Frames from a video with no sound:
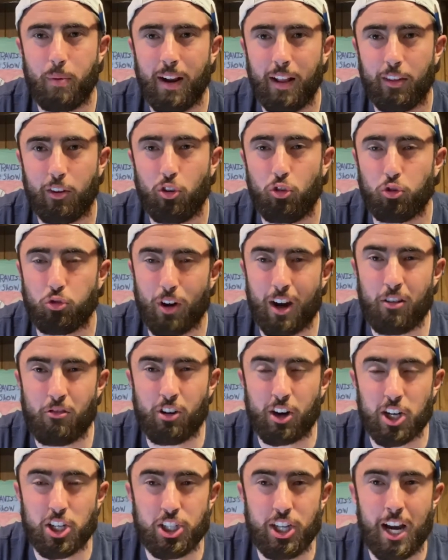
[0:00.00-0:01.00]
it's great
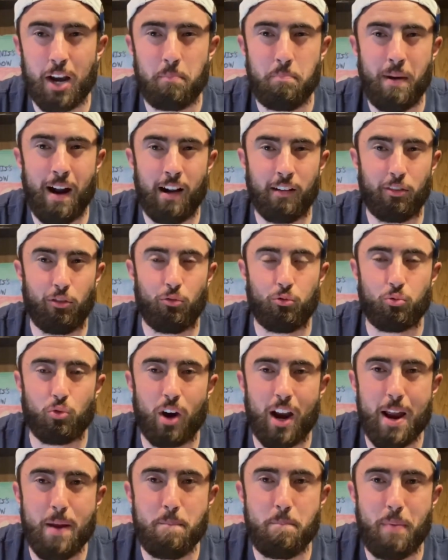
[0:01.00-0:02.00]
ricochet, bounces
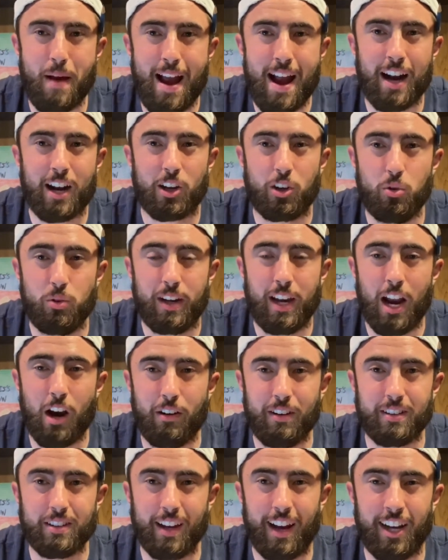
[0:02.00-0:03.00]
right back to Gary
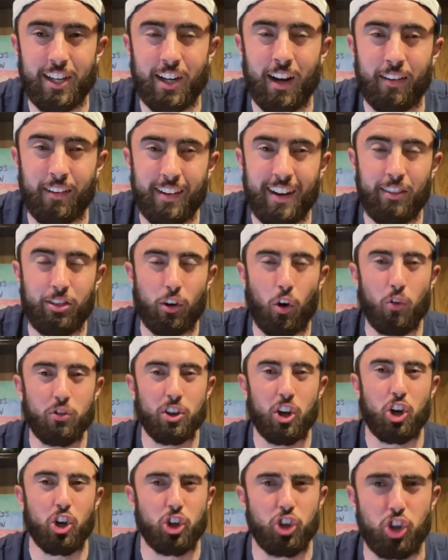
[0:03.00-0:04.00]
Sanchez, and he throws
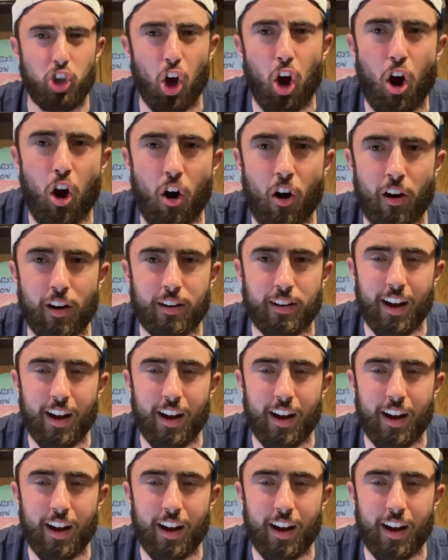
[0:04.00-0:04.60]
a dart,